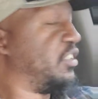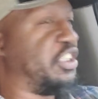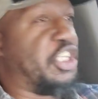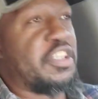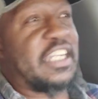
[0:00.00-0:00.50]

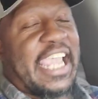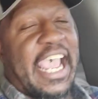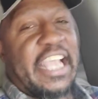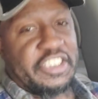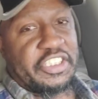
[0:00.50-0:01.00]
You're the
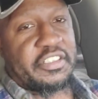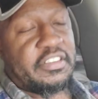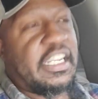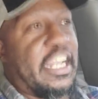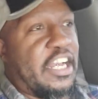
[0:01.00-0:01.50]
cancer
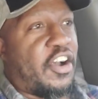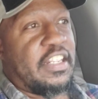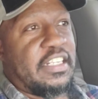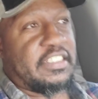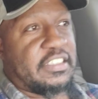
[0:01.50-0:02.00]
in all
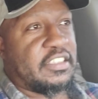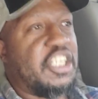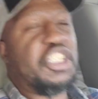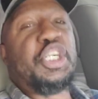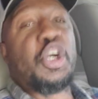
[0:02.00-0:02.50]
of this.
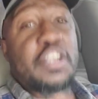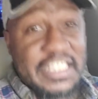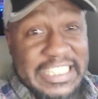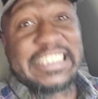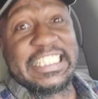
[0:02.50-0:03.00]
You're the
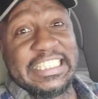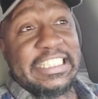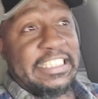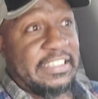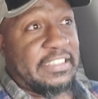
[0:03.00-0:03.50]

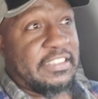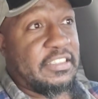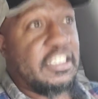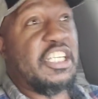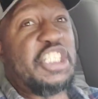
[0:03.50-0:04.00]
disease.
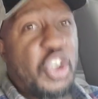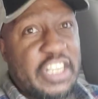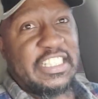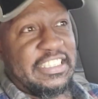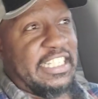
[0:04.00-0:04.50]
You're the
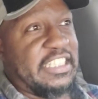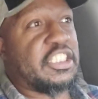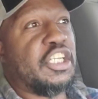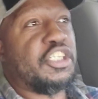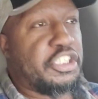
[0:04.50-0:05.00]
disease.
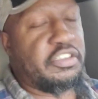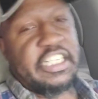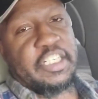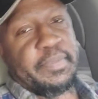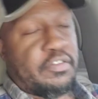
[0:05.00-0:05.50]
You
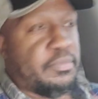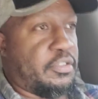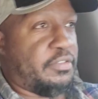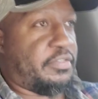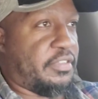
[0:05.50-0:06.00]
need to be
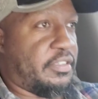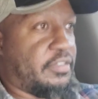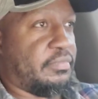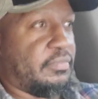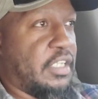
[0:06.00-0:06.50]

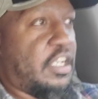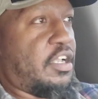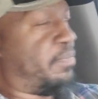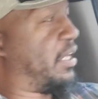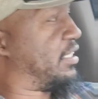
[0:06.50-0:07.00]

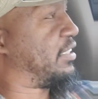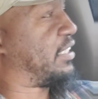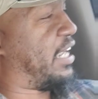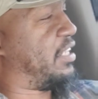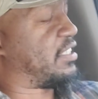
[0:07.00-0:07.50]
removed. But this
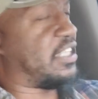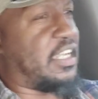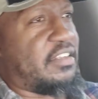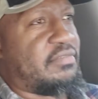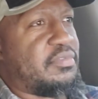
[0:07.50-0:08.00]
latest
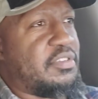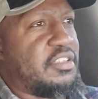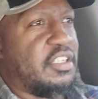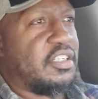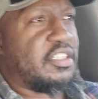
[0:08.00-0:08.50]
thing,
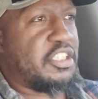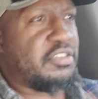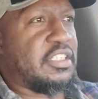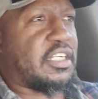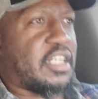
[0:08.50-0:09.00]
you
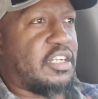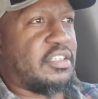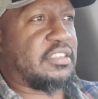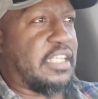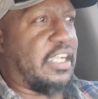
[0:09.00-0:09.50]
didn't
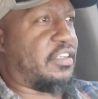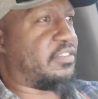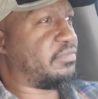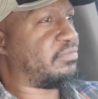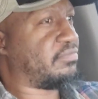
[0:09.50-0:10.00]
close down
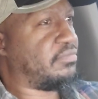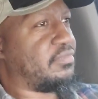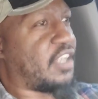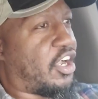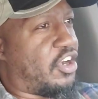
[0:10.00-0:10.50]

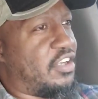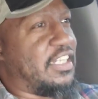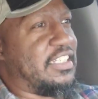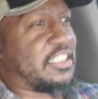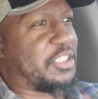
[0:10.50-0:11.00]
all
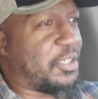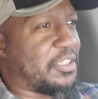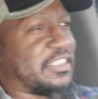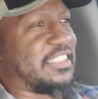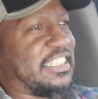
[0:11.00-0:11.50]
these
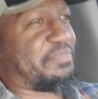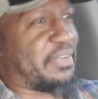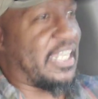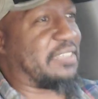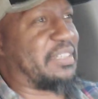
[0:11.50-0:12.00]
stores in Sea
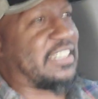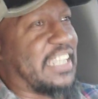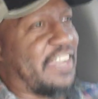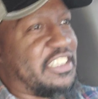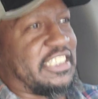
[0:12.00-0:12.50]
Pleasant because they
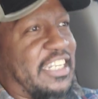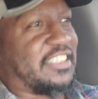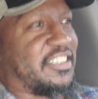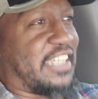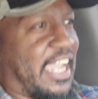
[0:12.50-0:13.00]
haven't changed
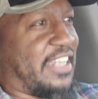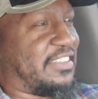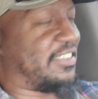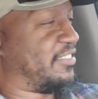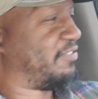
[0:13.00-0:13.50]
their gates.